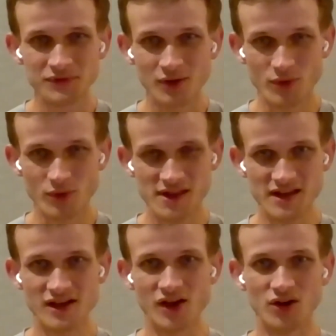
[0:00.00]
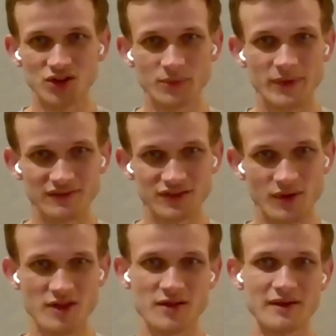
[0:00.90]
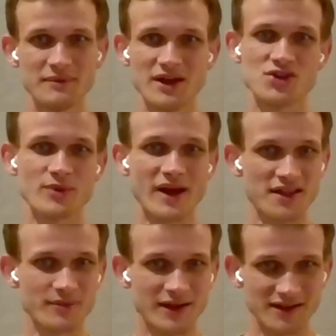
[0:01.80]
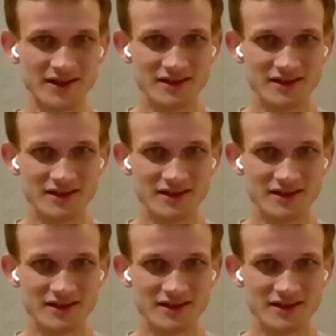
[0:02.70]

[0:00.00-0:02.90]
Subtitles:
we're seeing all three of those be addressed, right?